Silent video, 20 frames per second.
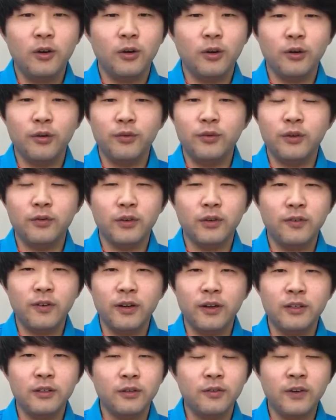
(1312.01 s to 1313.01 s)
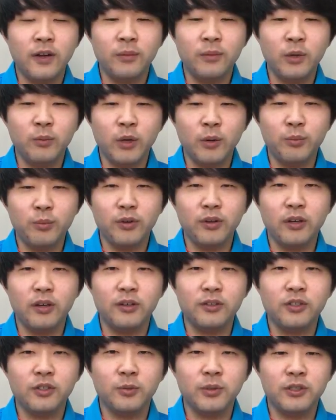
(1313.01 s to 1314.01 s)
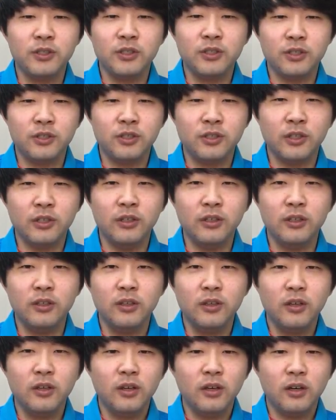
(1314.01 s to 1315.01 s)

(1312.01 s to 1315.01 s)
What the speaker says: or if you have a friend or family member that also wants to study.